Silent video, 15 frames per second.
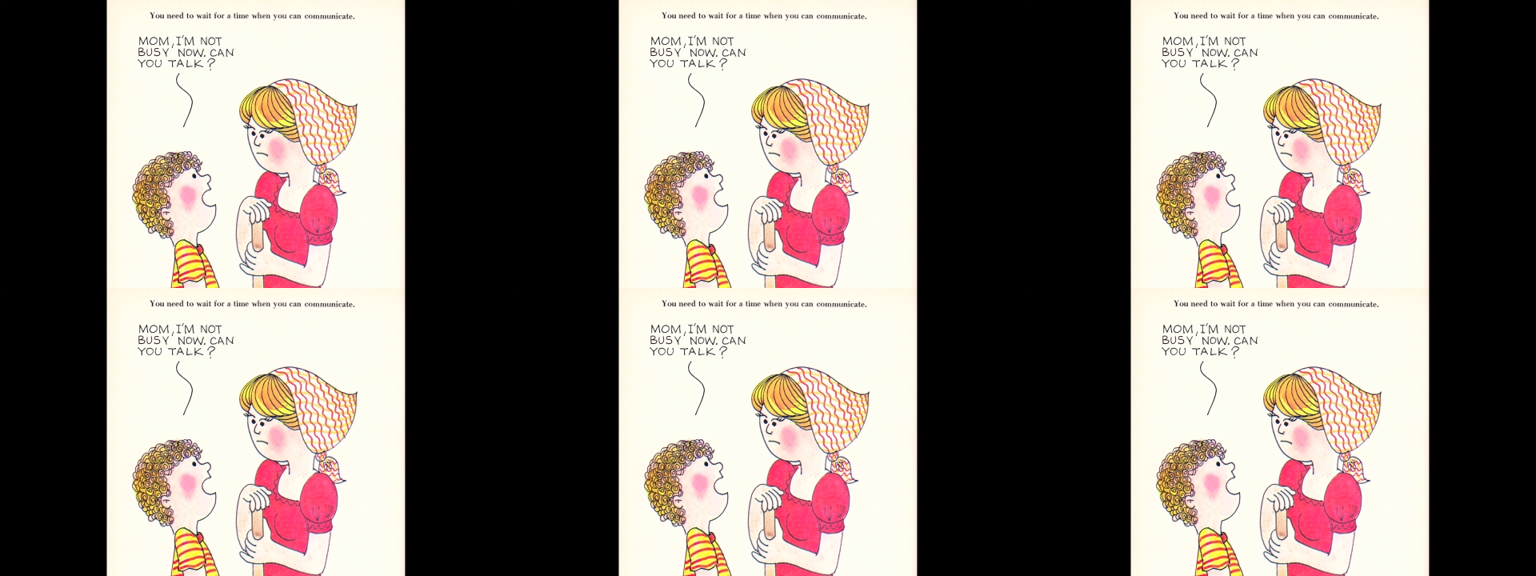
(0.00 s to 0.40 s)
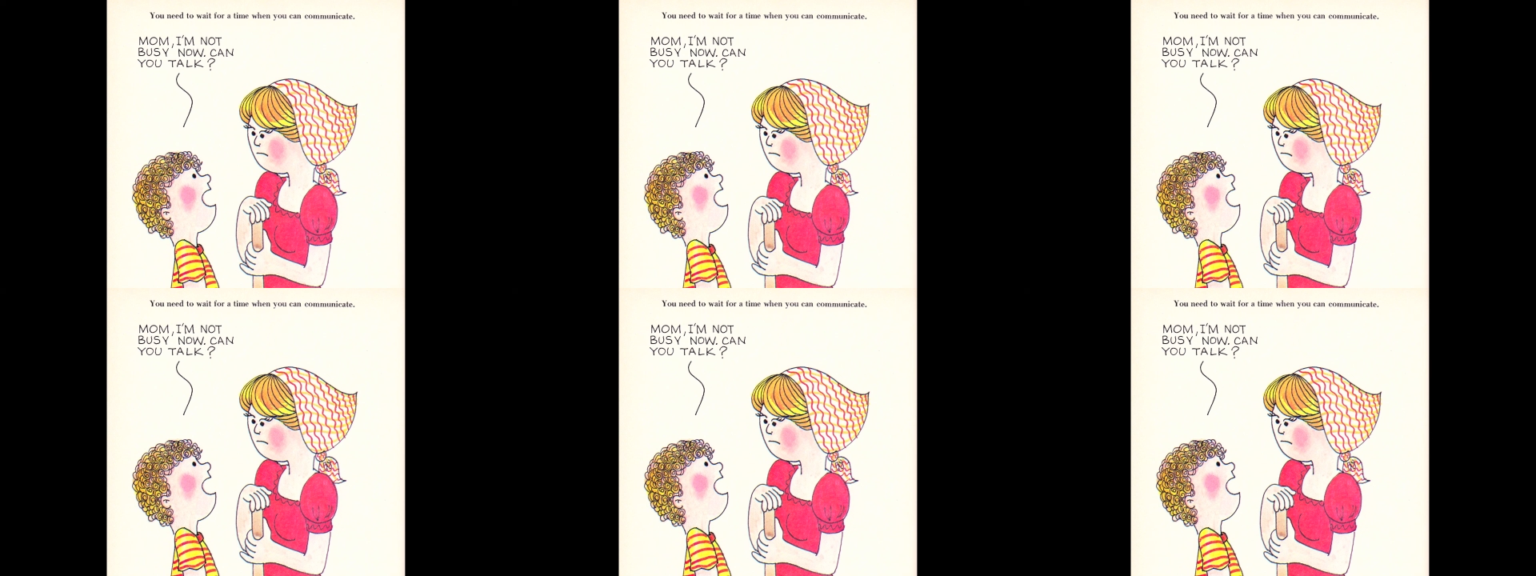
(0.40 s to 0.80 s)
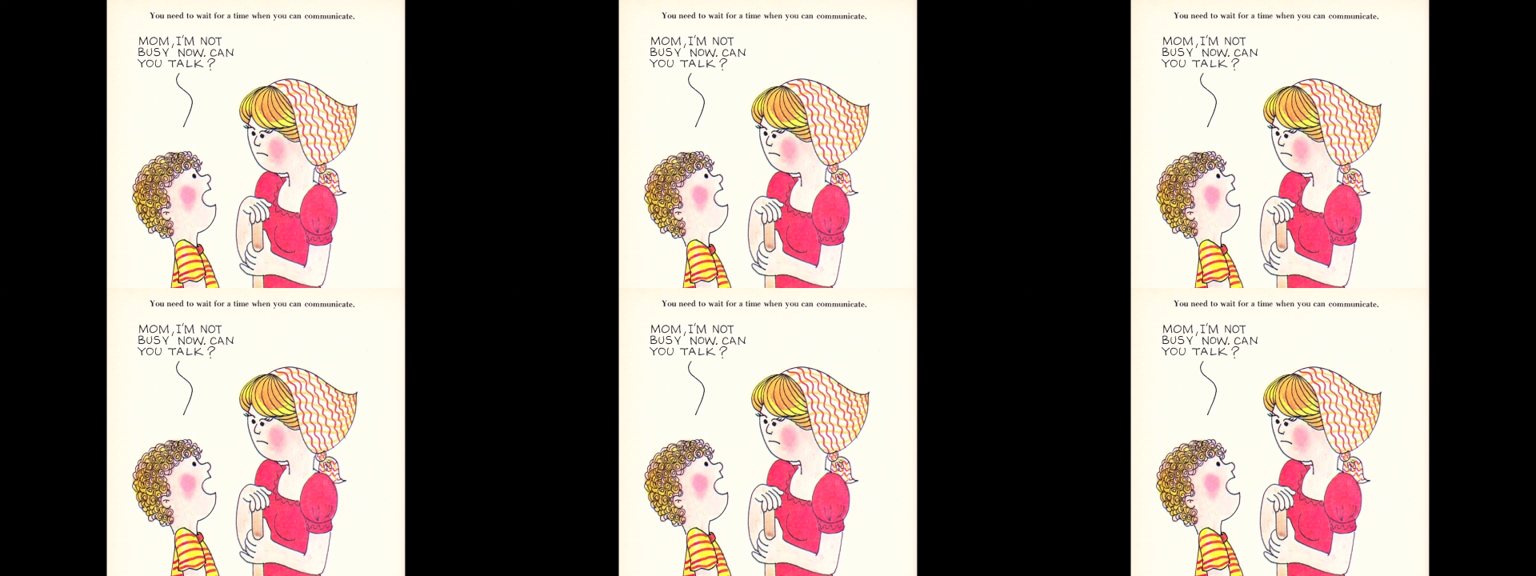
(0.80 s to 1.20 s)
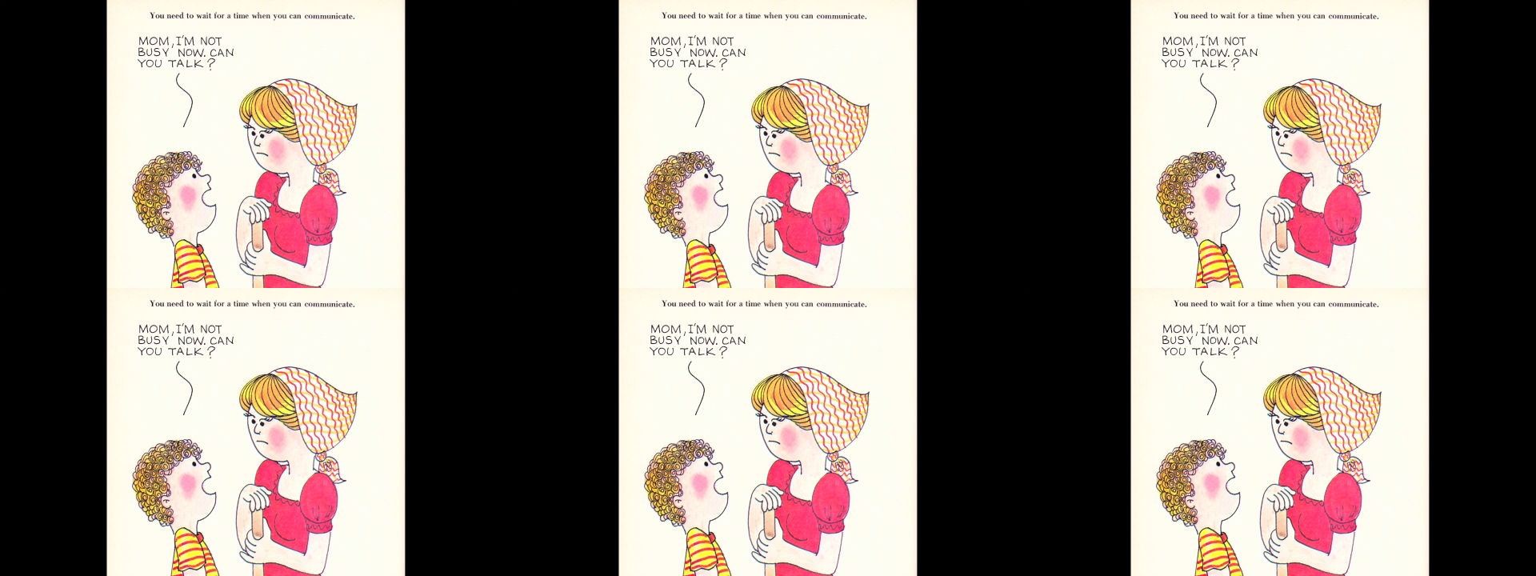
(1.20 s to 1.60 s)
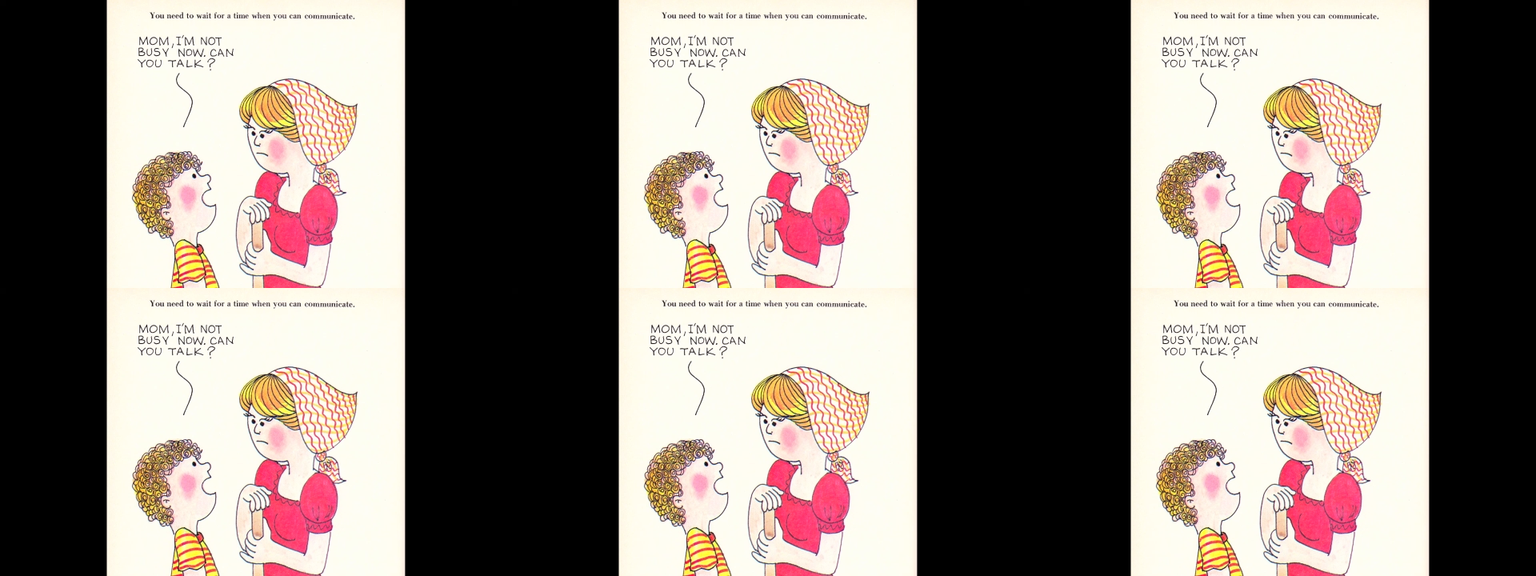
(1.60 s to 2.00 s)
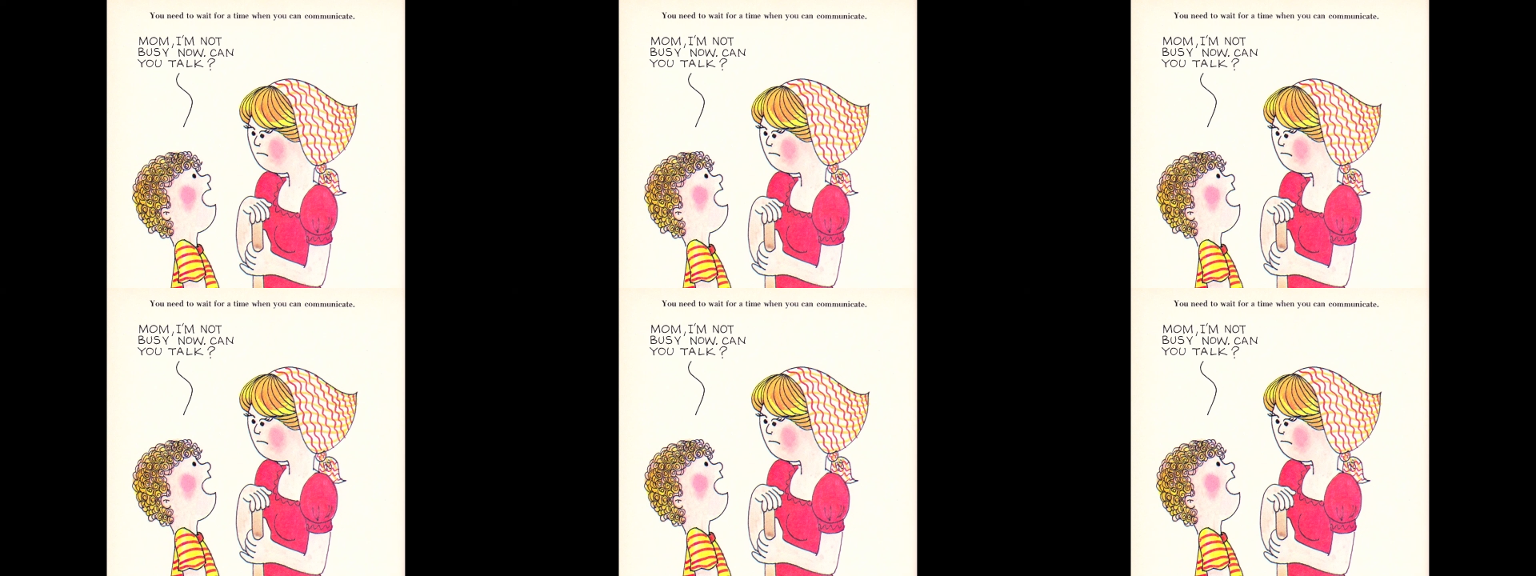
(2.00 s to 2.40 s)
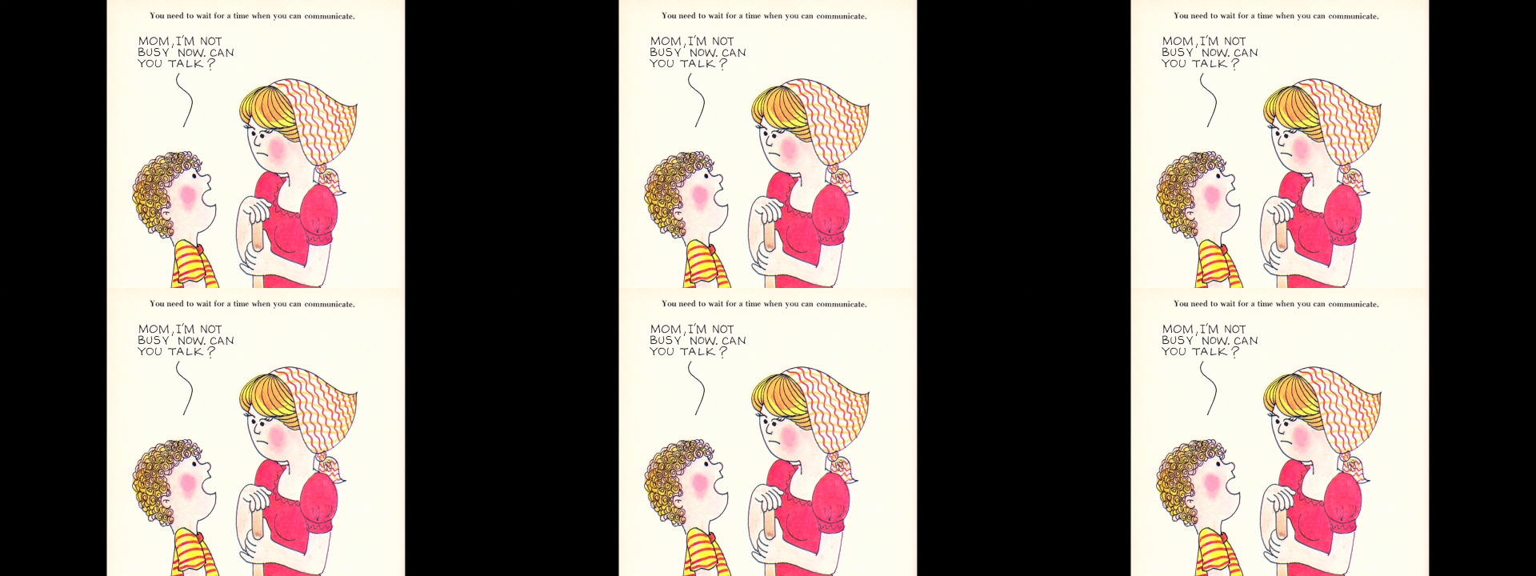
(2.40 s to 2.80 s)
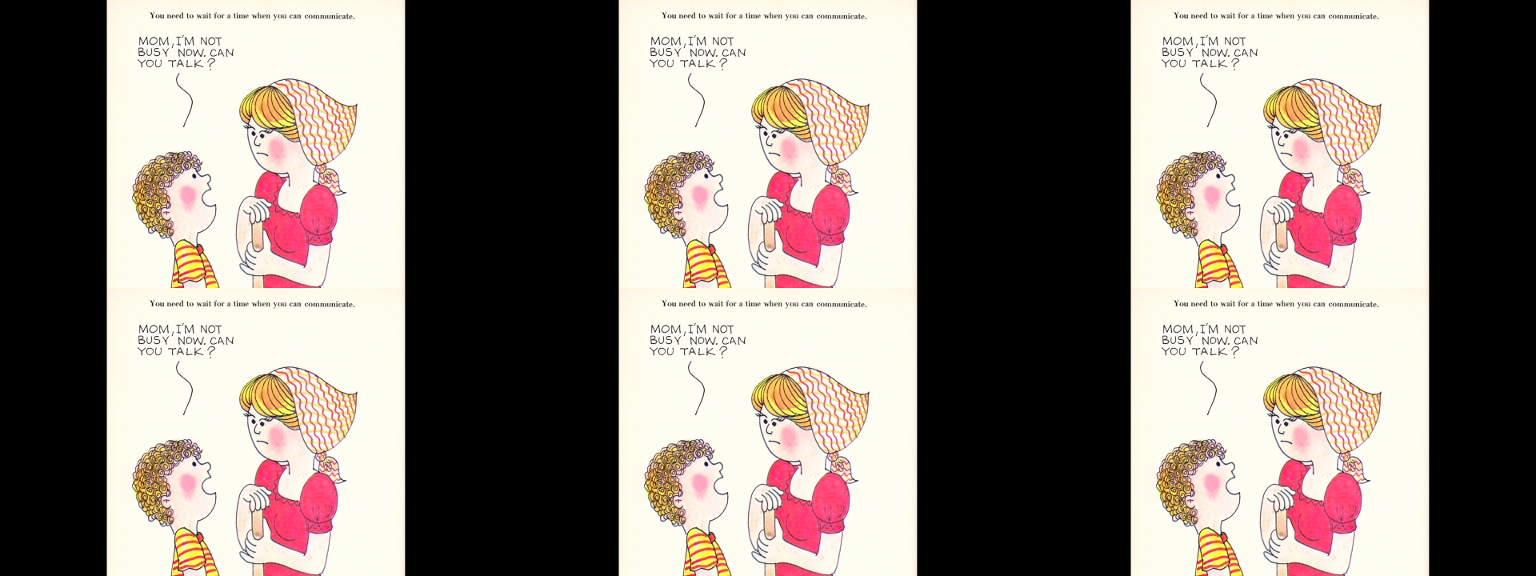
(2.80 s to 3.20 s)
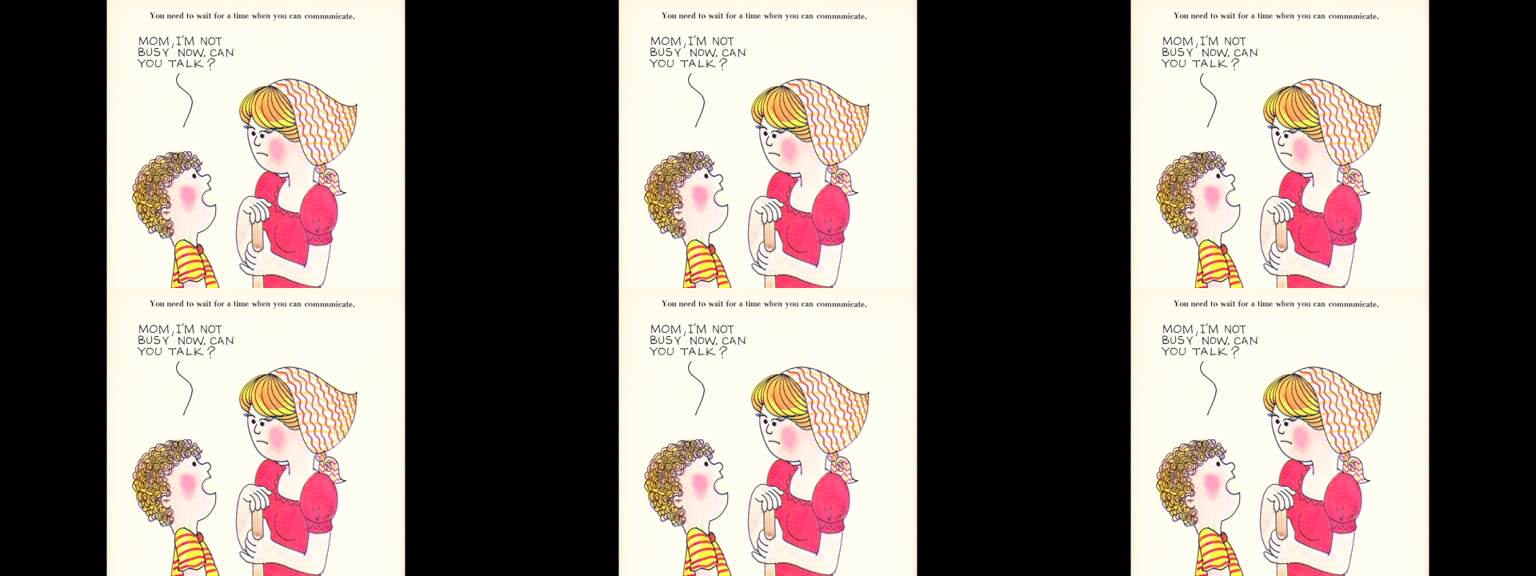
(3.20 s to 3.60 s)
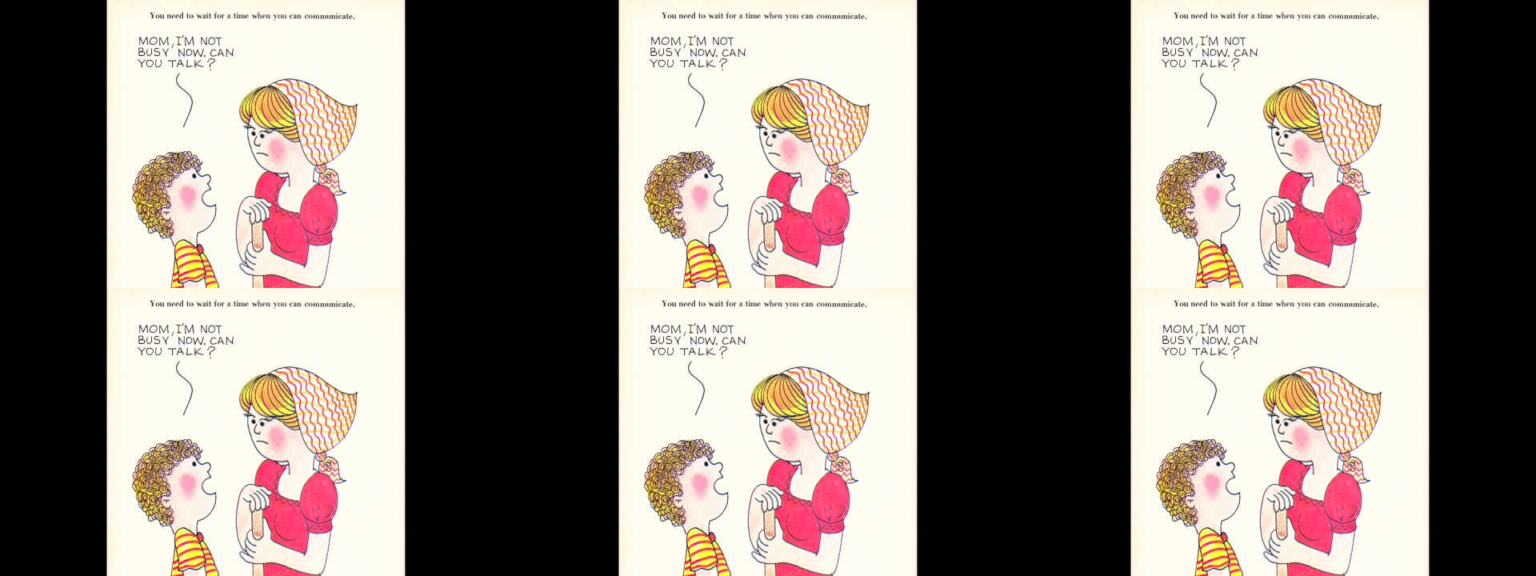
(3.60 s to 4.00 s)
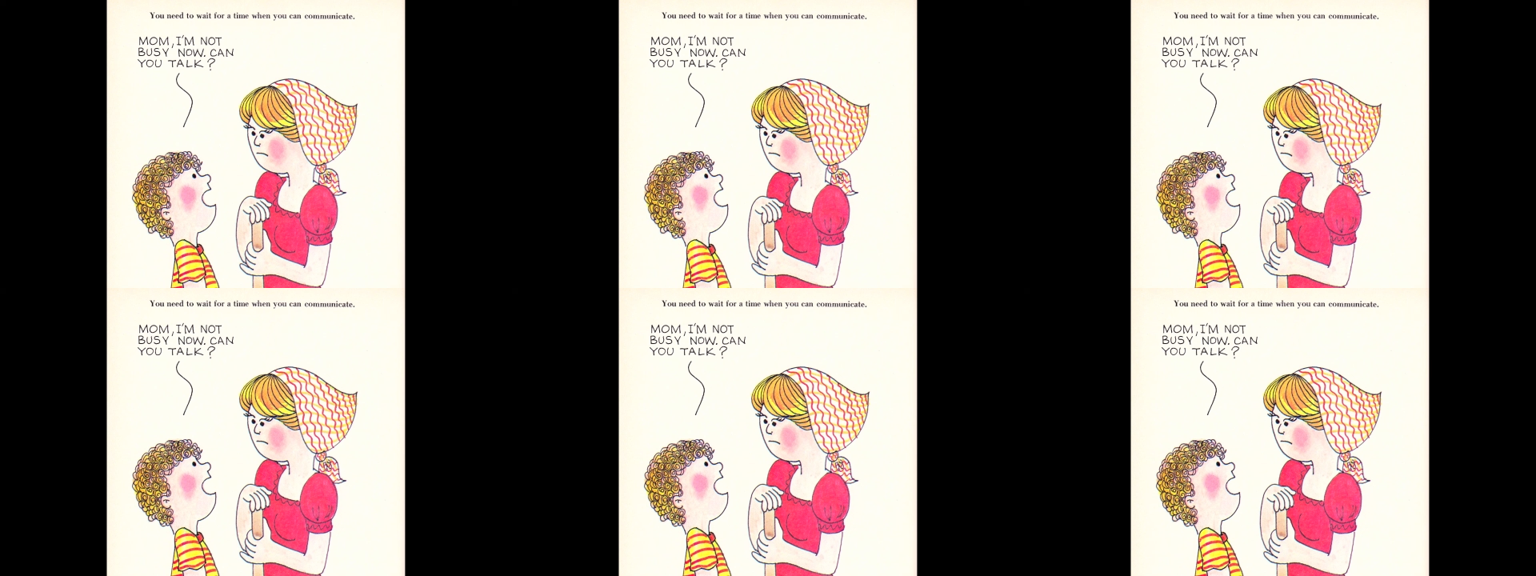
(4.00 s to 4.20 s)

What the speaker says: Nobody's mouth can be seen.